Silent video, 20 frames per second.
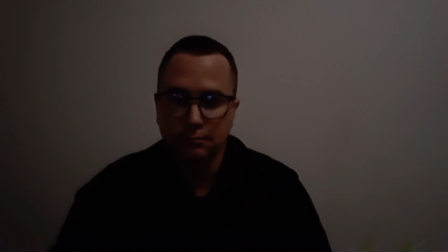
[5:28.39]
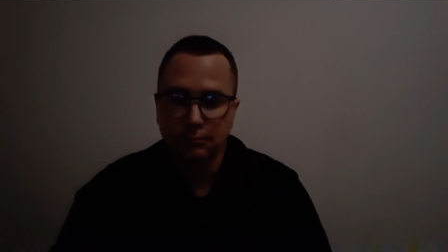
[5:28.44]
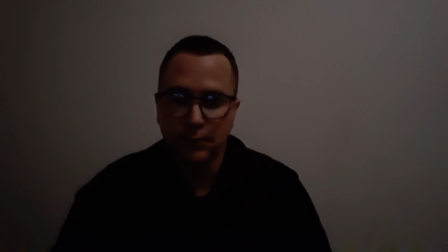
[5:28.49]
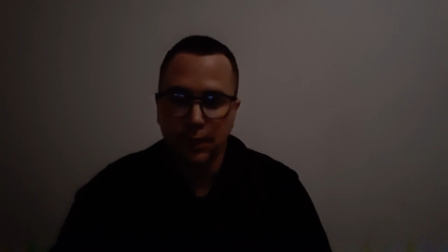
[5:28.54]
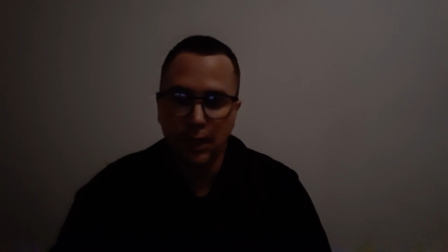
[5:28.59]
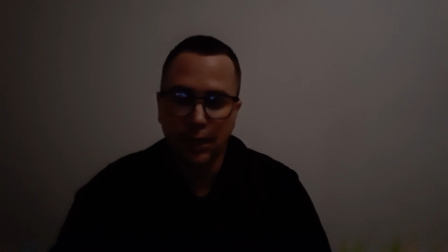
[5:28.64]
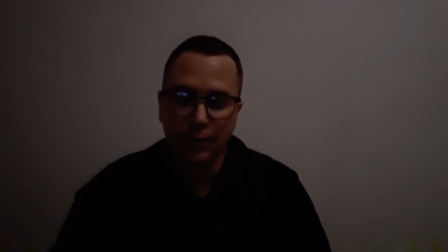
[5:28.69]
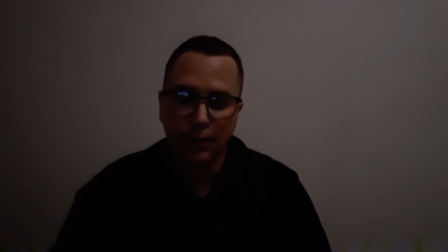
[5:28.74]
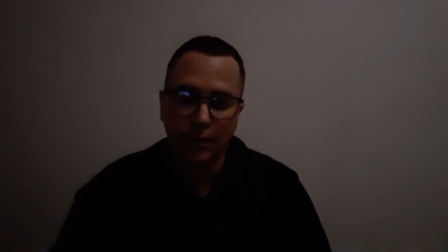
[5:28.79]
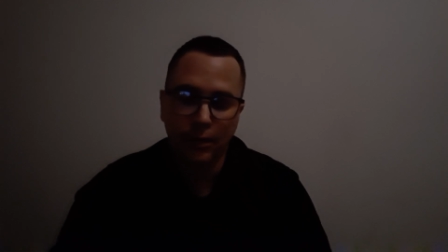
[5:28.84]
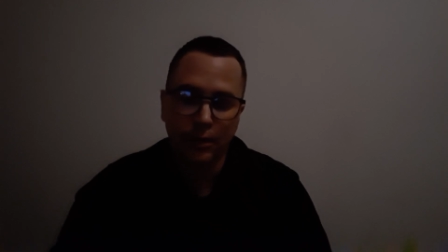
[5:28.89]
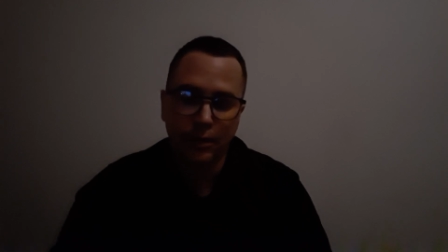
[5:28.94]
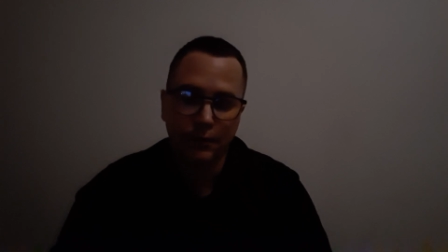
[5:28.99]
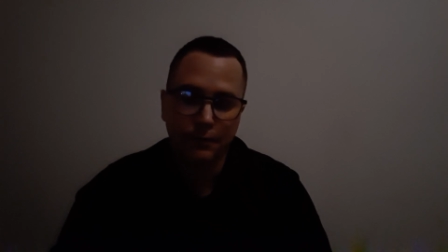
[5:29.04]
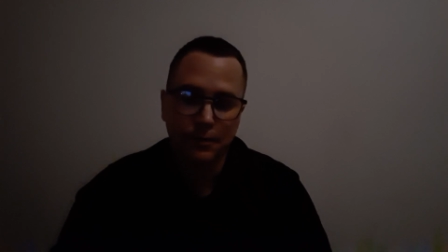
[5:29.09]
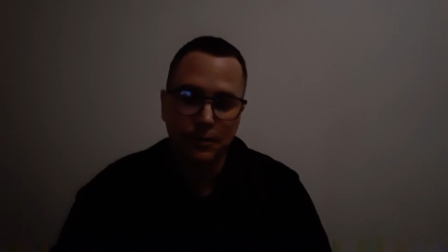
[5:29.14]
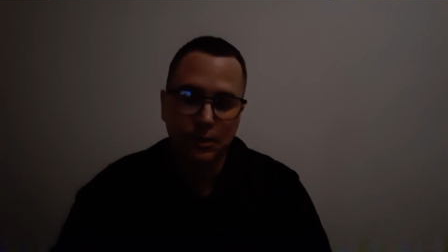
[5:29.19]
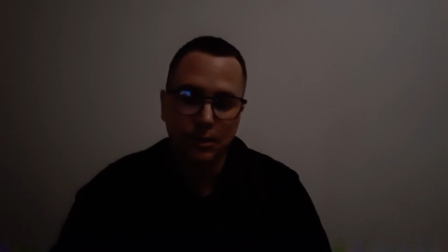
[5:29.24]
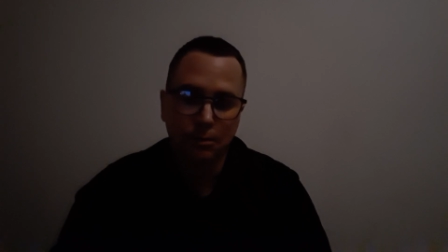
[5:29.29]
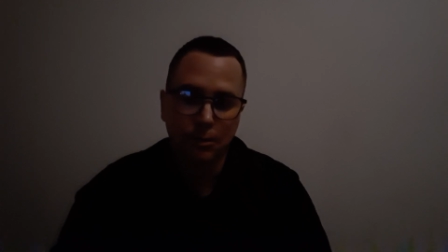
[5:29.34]
I thought of
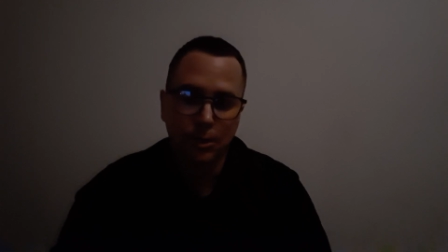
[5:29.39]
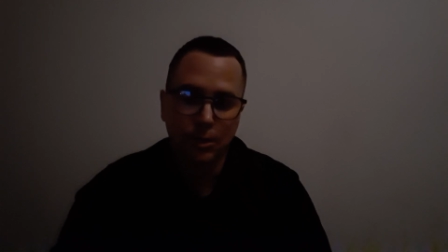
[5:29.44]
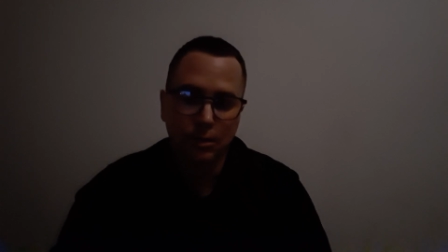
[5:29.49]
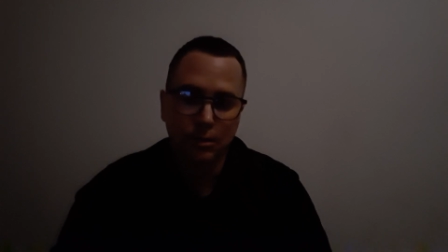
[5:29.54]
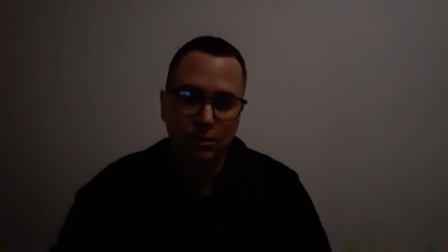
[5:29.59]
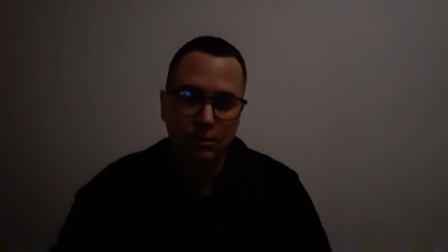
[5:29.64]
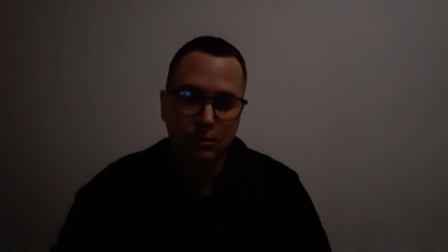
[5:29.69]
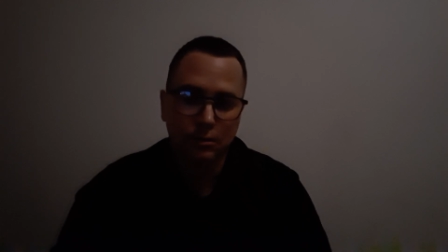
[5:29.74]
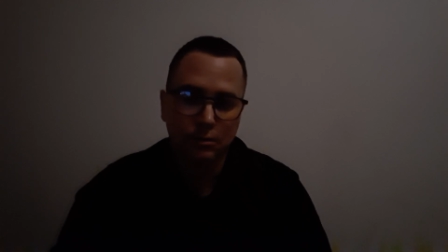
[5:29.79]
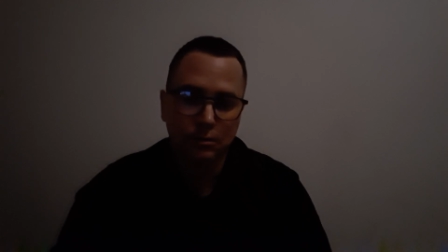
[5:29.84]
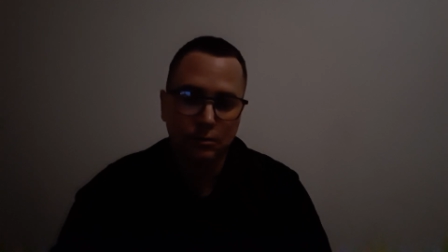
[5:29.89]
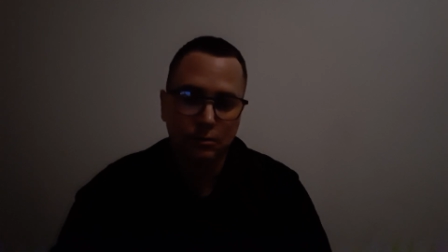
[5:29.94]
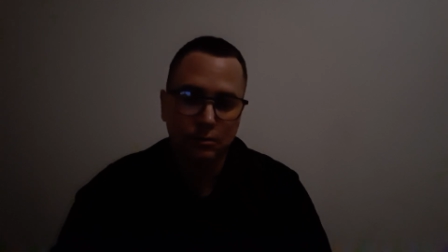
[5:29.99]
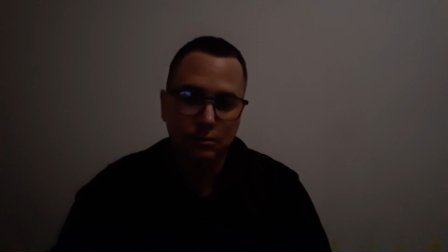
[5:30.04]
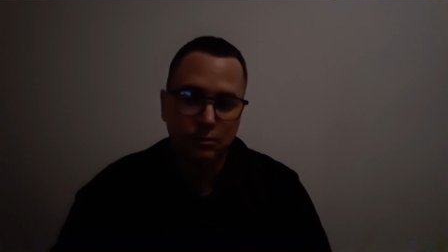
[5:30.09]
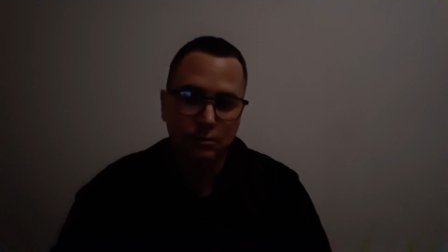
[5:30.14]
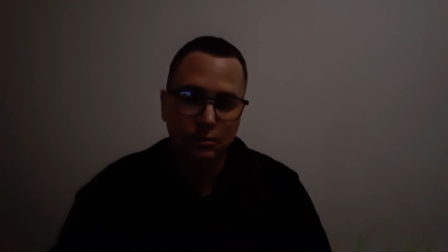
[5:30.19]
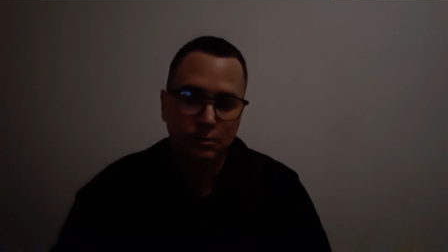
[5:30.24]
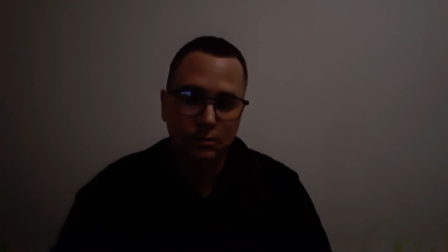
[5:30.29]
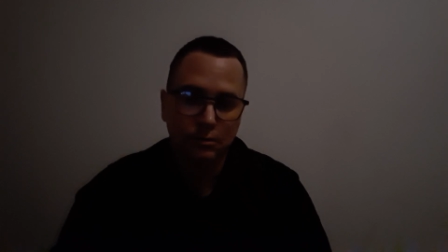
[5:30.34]
something
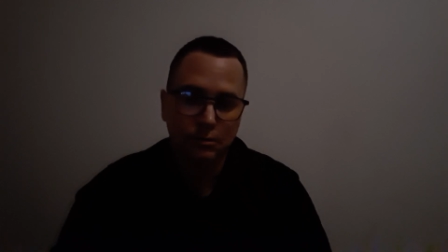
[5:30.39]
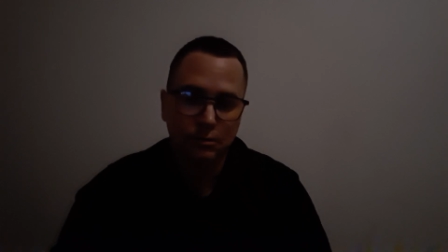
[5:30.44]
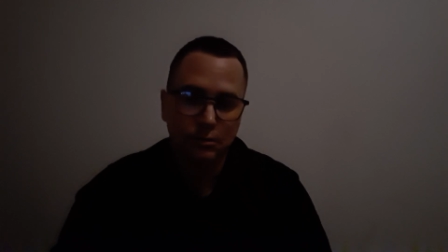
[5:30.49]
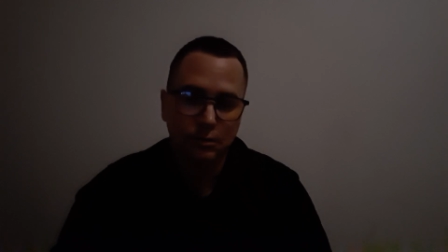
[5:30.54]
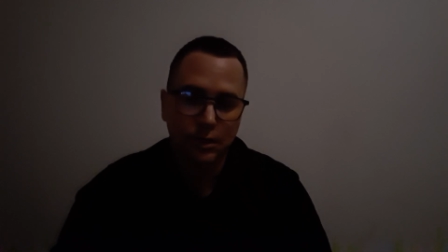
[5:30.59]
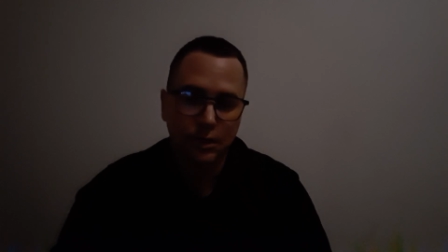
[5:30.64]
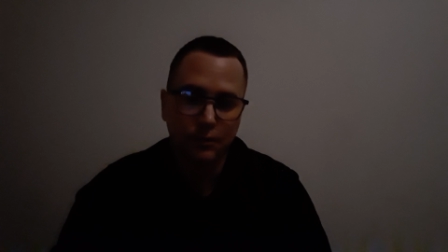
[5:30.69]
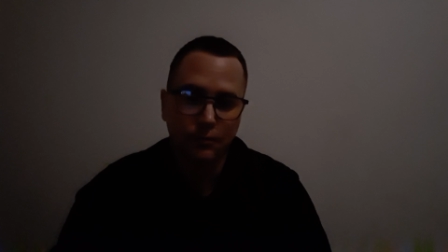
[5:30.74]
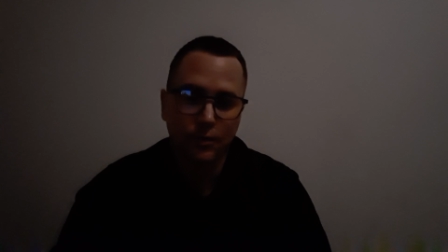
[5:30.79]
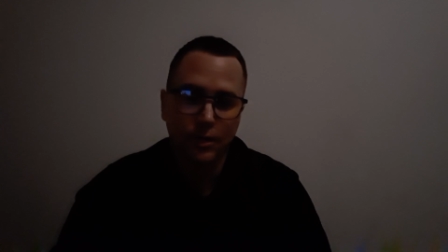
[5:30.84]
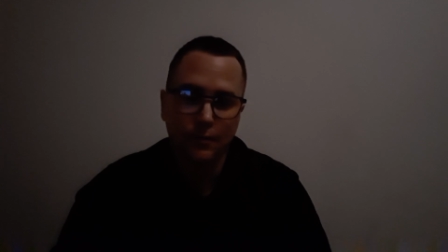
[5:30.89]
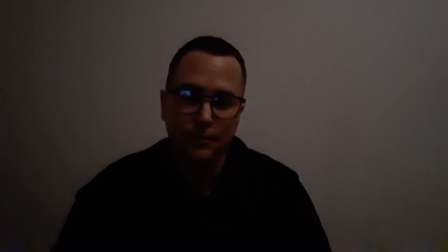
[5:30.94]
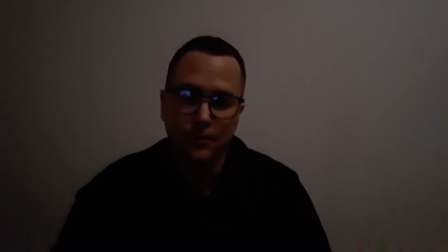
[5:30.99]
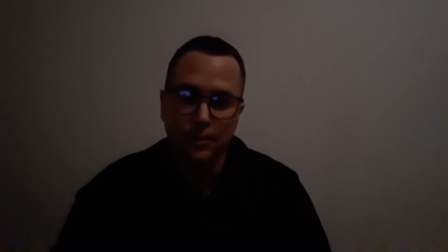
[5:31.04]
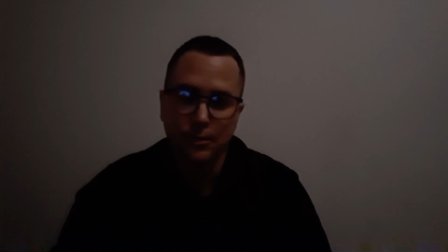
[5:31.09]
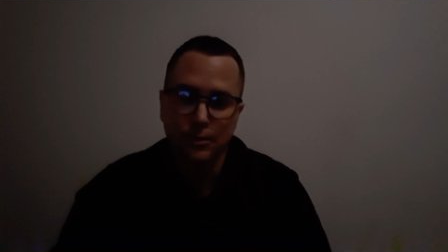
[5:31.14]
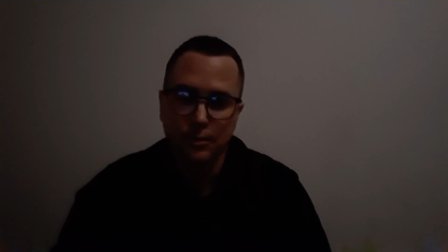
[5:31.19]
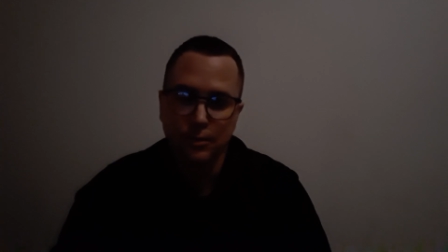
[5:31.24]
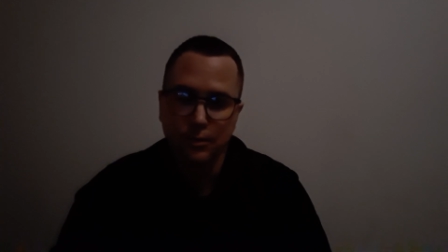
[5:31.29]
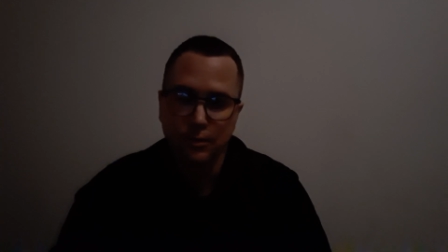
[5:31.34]
in
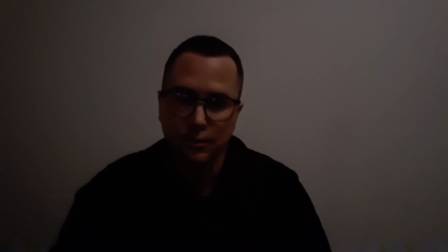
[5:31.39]
reference